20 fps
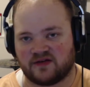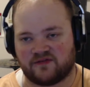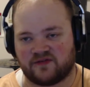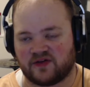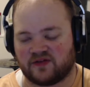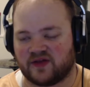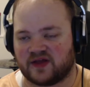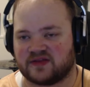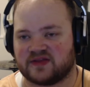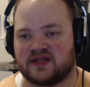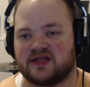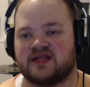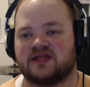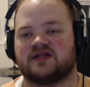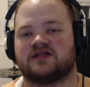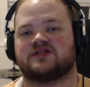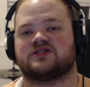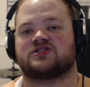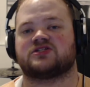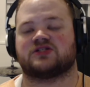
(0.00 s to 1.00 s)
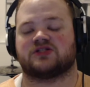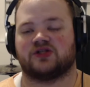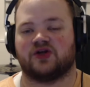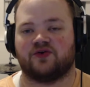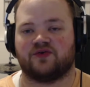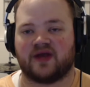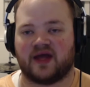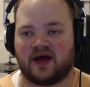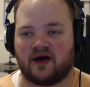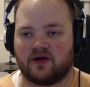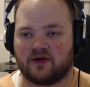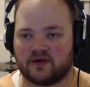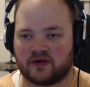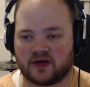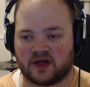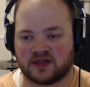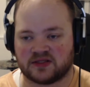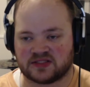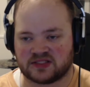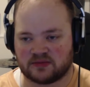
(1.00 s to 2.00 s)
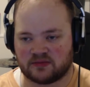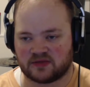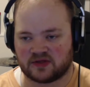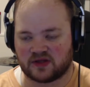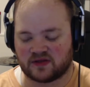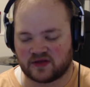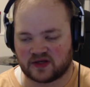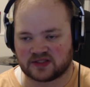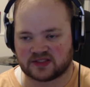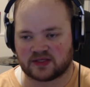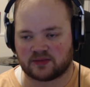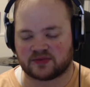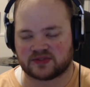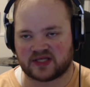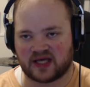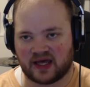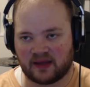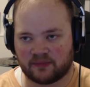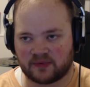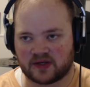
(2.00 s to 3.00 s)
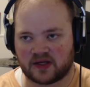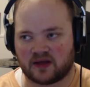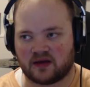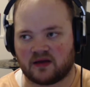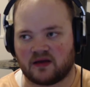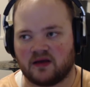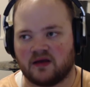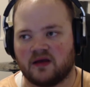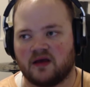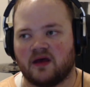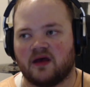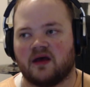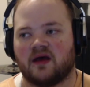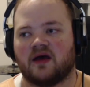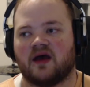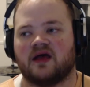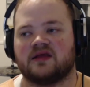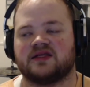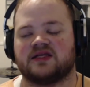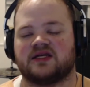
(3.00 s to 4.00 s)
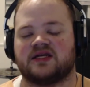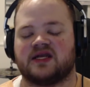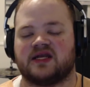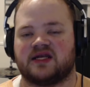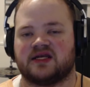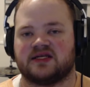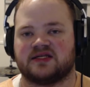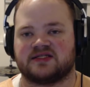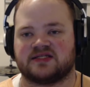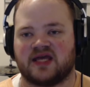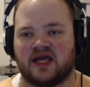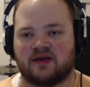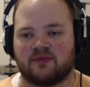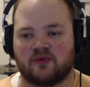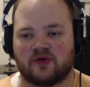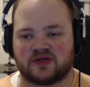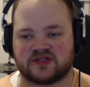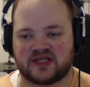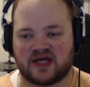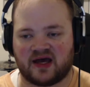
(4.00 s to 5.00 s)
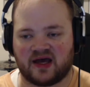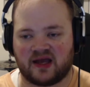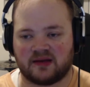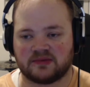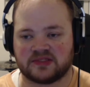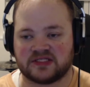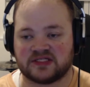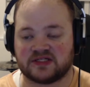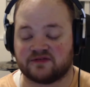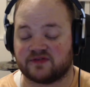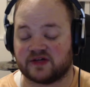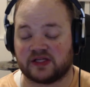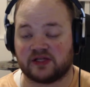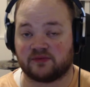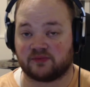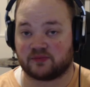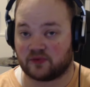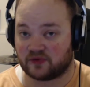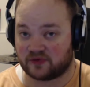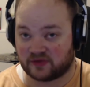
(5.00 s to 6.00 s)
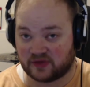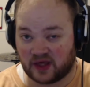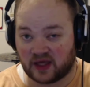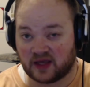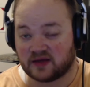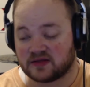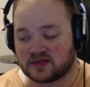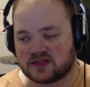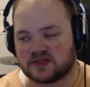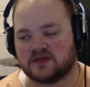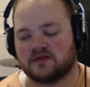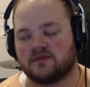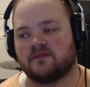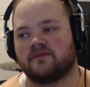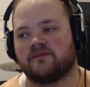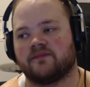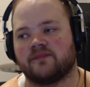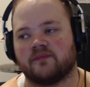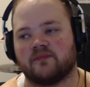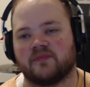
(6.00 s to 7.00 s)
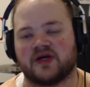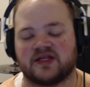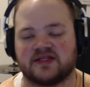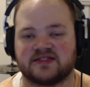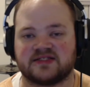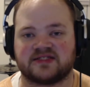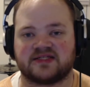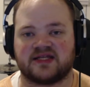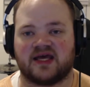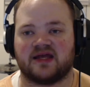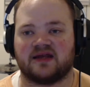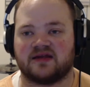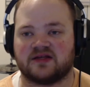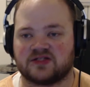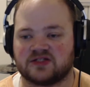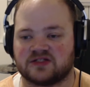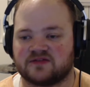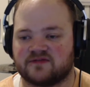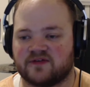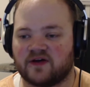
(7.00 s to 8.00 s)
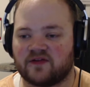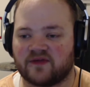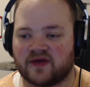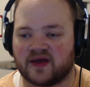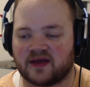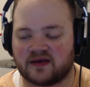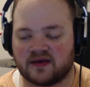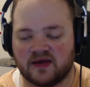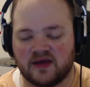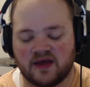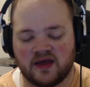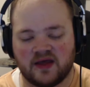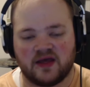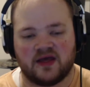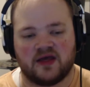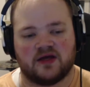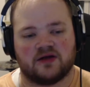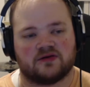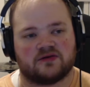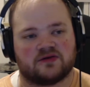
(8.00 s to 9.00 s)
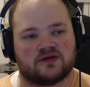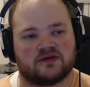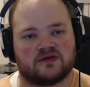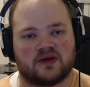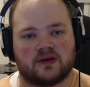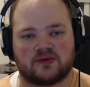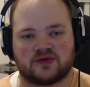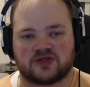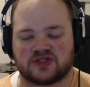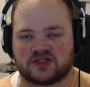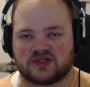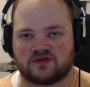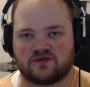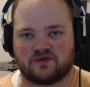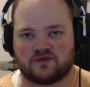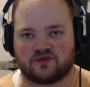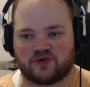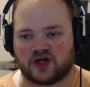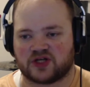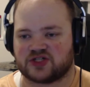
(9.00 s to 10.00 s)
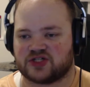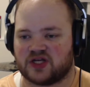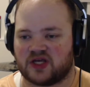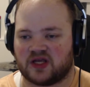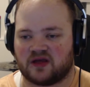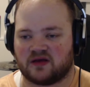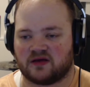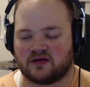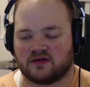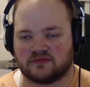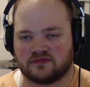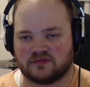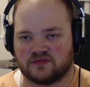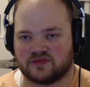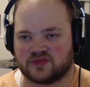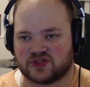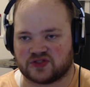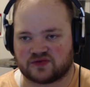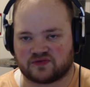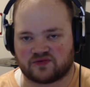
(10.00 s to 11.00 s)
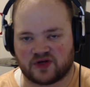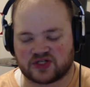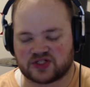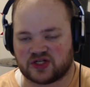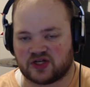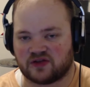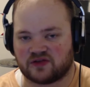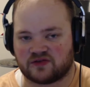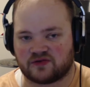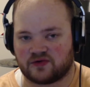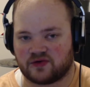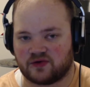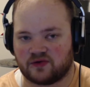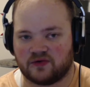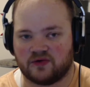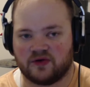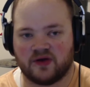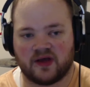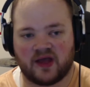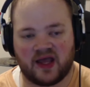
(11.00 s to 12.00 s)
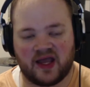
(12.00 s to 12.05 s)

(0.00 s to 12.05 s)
It felt like they needed to slow down on some of the things that was happening, and they needed to take more time to develop more things. But instead, it just felt like they were just rushing through.